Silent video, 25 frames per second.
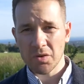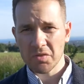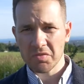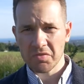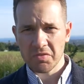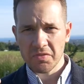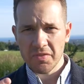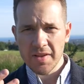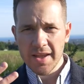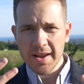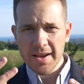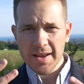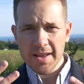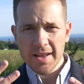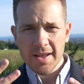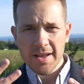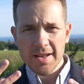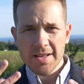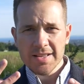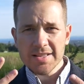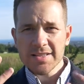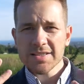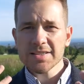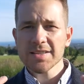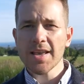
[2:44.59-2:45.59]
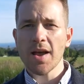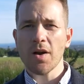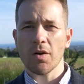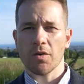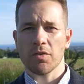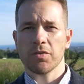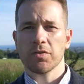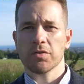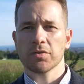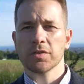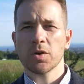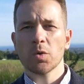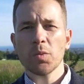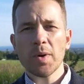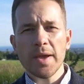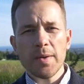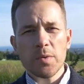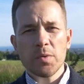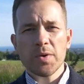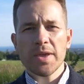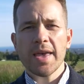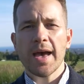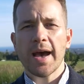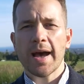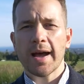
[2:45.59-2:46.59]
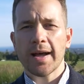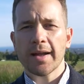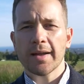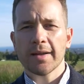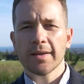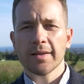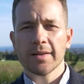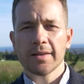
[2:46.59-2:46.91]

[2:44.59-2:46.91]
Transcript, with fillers: very self, the way we are.